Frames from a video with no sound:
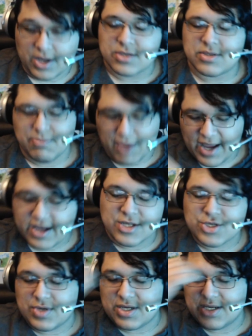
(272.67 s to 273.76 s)
my
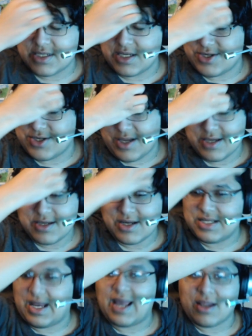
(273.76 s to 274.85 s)
country essentially,
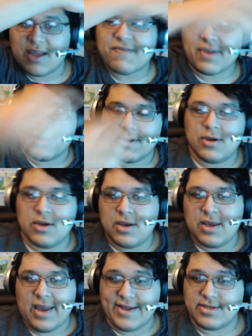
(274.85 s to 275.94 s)
because I live here,
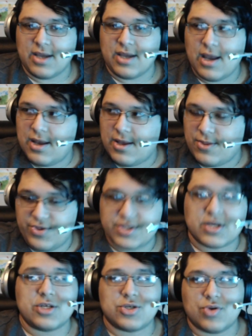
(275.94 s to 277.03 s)
and this
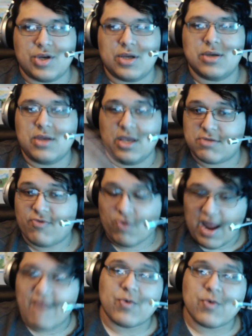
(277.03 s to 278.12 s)
country is for
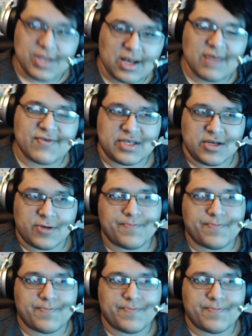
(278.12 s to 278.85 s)
everyone that lives here.